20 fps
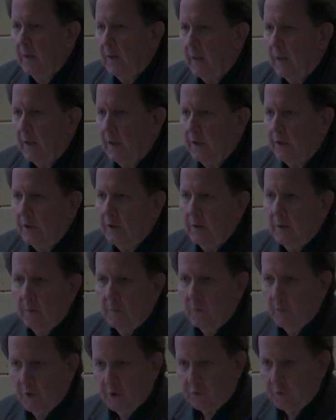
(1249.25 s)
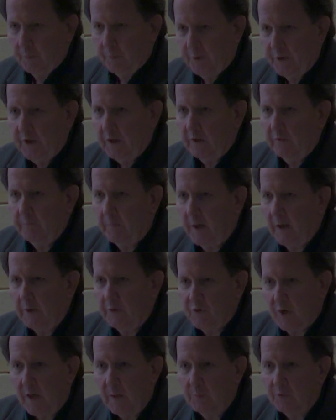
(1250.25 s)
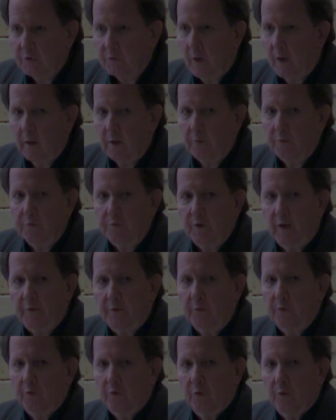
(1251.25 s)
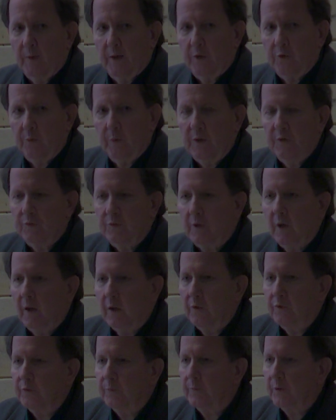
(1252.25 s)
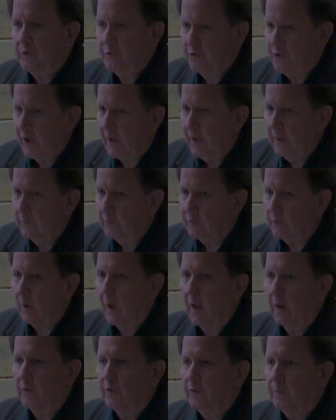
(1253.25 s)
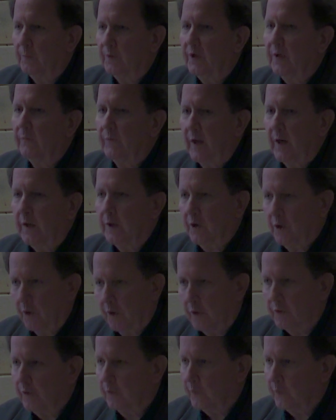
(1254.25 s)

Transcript: And it's believed by James scholars, I don't know about Twain scholars, but James scholars believe that character was